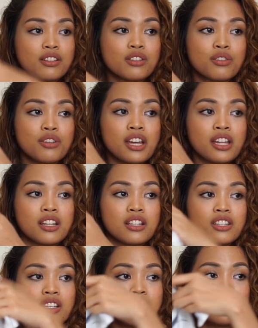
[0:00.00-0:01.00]
So you can
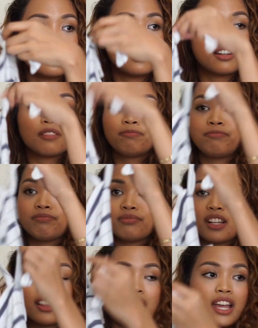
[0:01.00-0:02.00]
adjust the
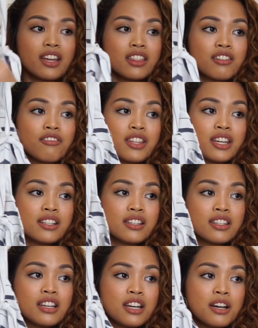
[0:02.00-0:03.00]
length of
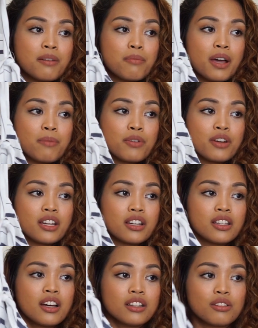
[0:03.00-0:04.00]
this by putting a
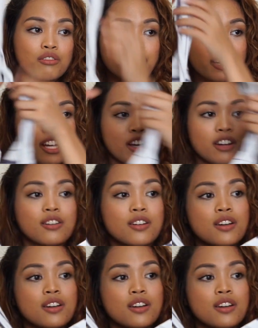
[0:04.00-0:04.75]
knot over here.